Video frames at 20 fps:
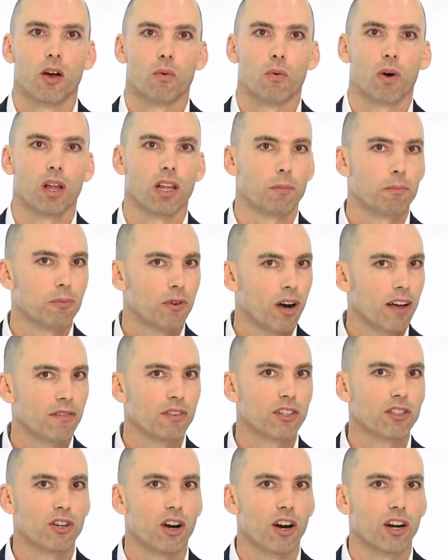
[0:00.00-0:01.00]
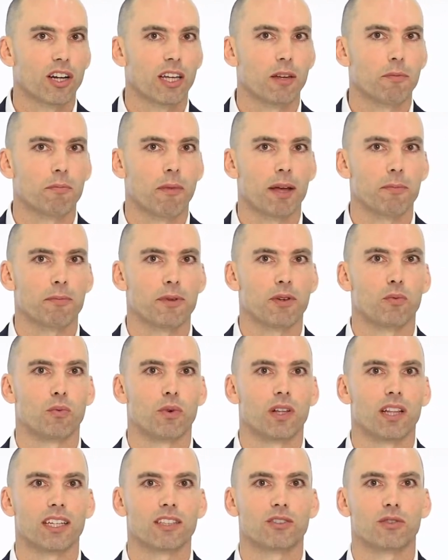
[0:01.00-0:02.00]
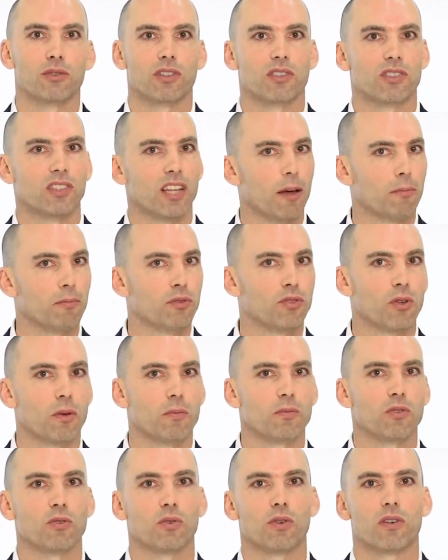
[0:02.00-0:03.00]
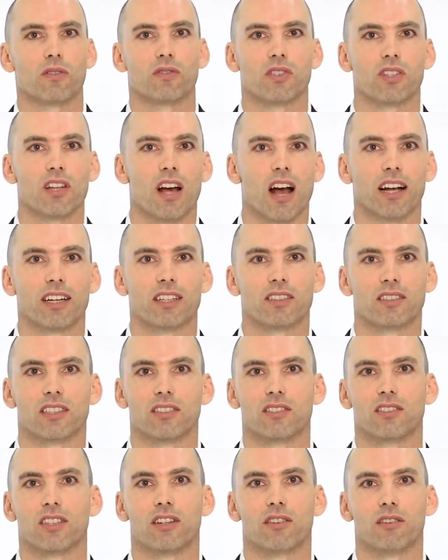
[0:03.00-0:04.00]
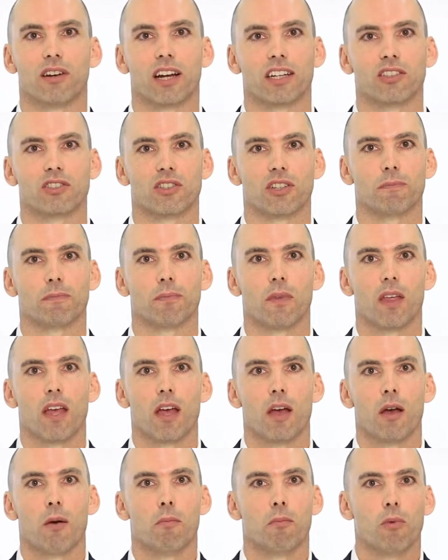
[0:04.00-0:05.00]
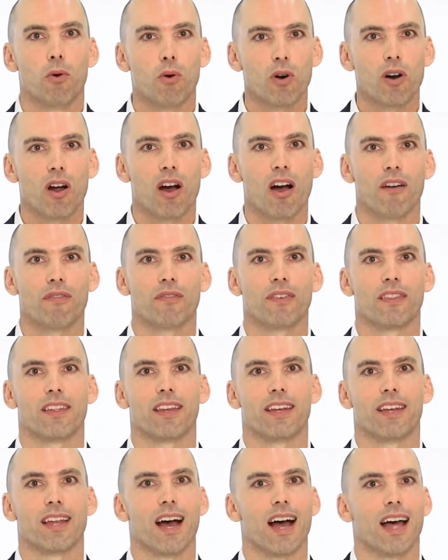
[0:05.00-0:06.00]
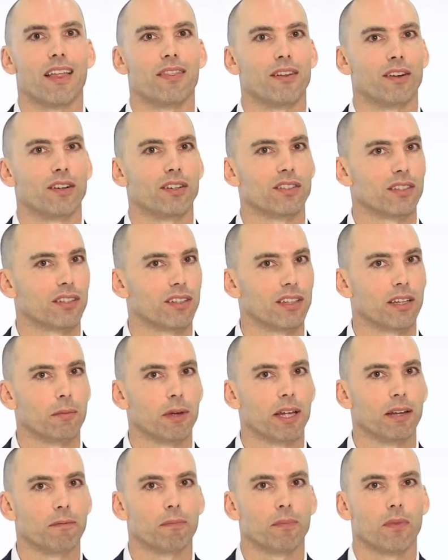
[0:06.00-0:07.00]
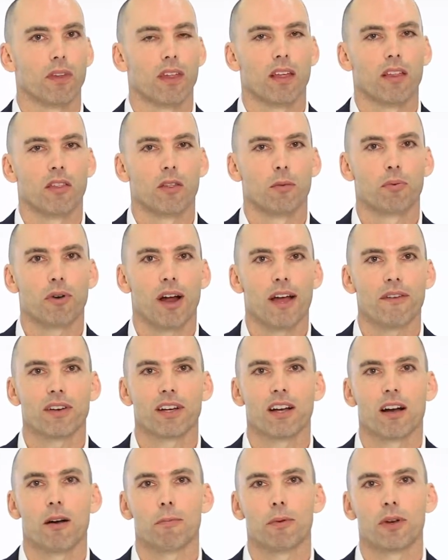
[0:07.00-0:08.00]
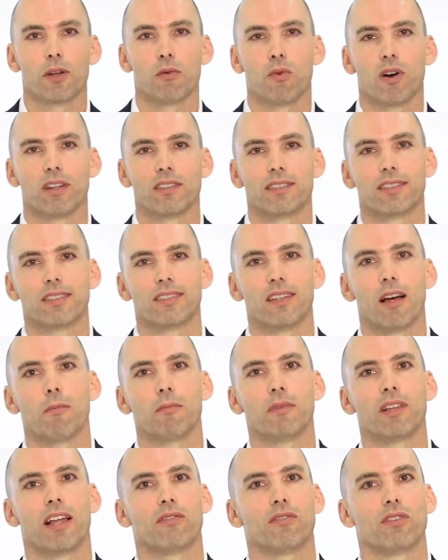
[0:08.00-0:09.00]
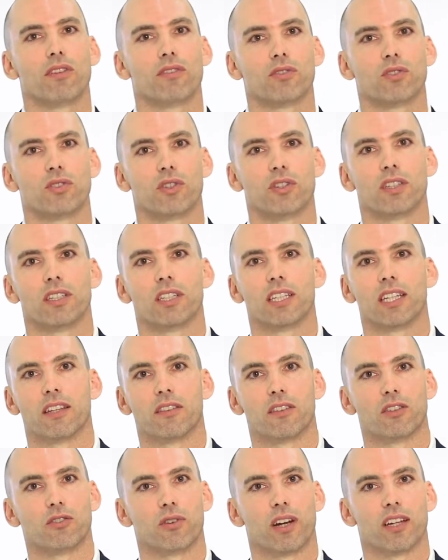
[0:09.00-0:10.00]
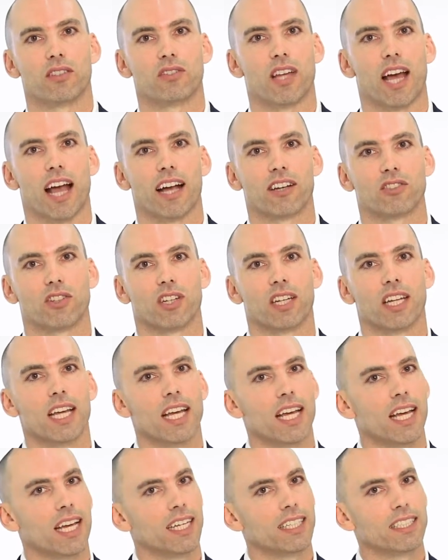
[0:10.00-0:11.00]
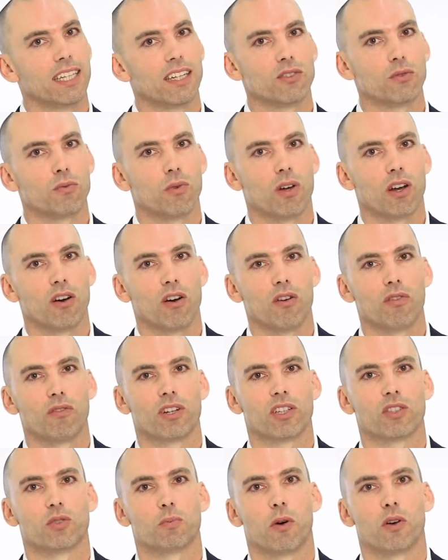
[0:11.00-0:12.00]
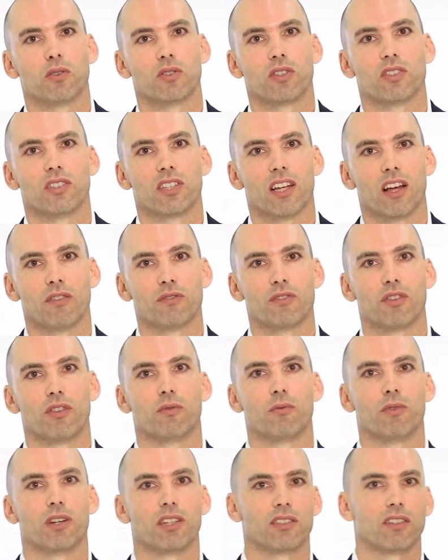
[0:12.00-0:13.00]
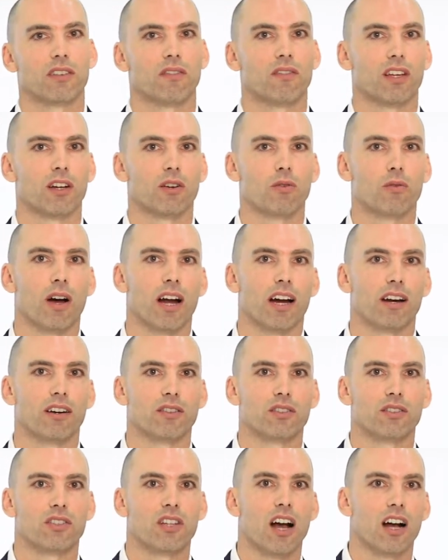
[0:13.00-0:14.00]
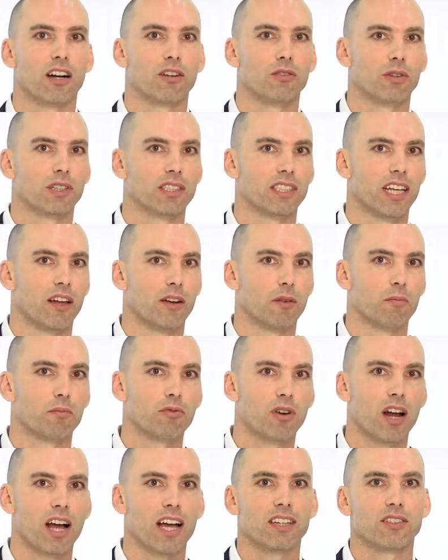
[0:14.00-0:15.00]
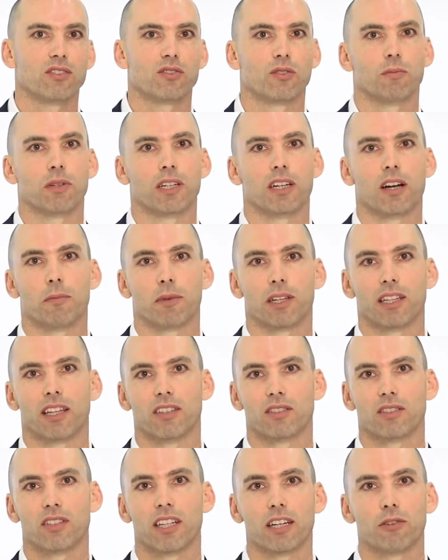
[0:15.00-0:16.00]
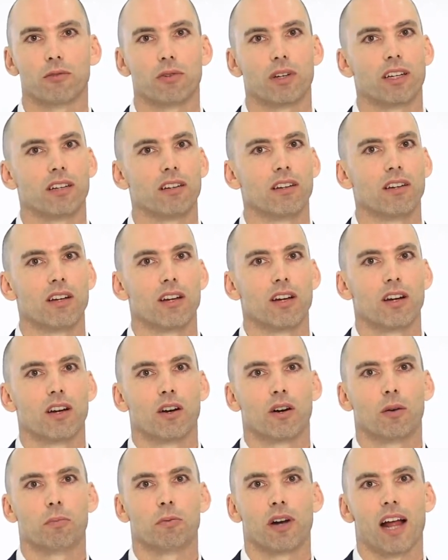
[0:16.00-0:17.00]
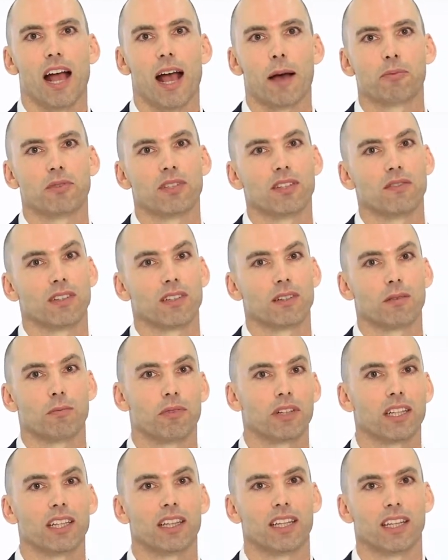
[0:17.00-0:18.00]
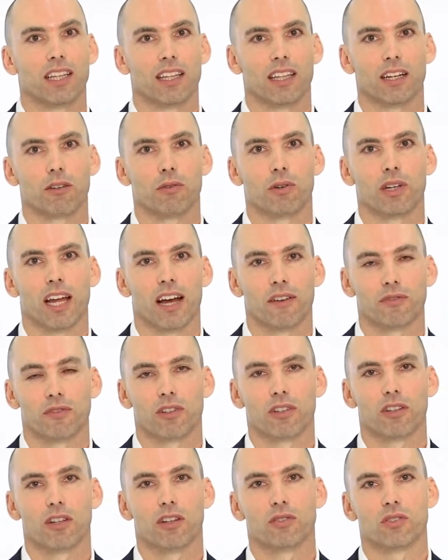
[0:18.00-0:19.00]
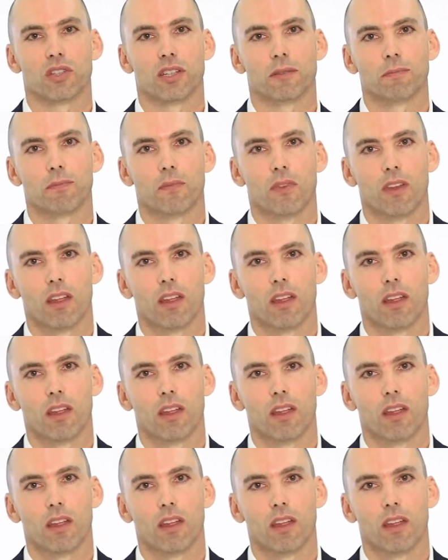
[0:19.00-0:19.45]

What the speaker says: While a private target might be willing to accept some sort of stock as consideration, more often than not, there is a limit. The private company wants some level of certainty in the transaction. It doesn't want to overexpose itself to the risk of the acquirer's stock going down in price or becoming less liquid, or perhaps even completely illiquid after closing.